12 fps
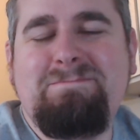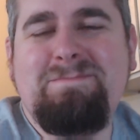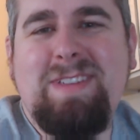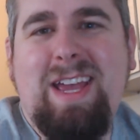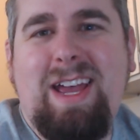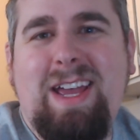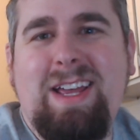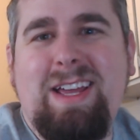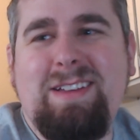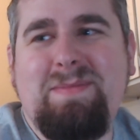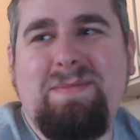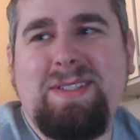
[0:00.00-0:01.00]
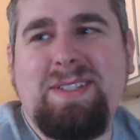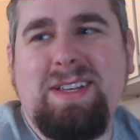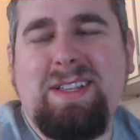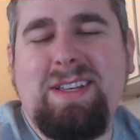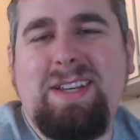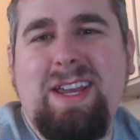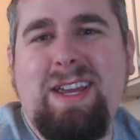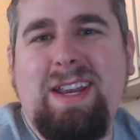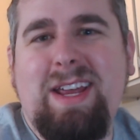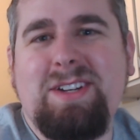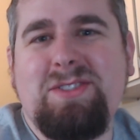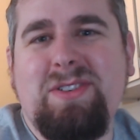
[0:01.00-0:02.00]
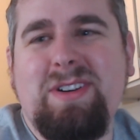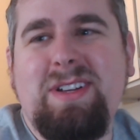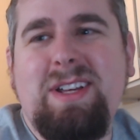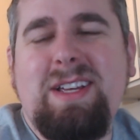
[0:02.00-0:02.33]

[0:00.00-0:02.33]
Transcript: yeah, it, it basically take an extra